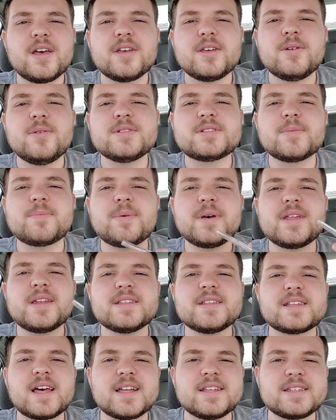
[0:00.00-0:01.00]
Use a pen
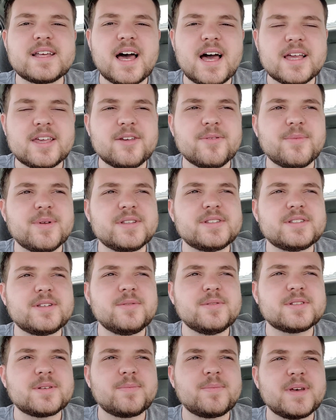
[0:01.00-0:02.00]
to sign documents.
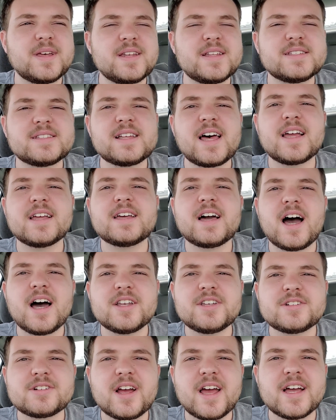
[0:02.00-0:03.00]
Use a pen to sign
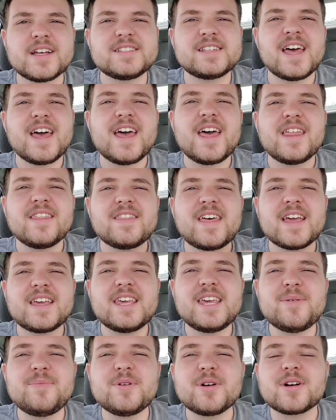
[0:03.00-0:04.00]
contracts that
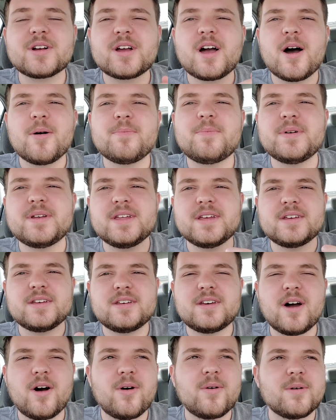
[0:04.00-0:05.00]
keep your company
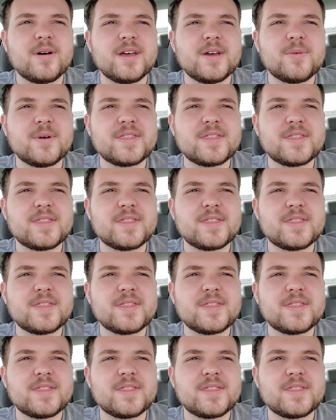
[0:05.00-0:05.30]
going.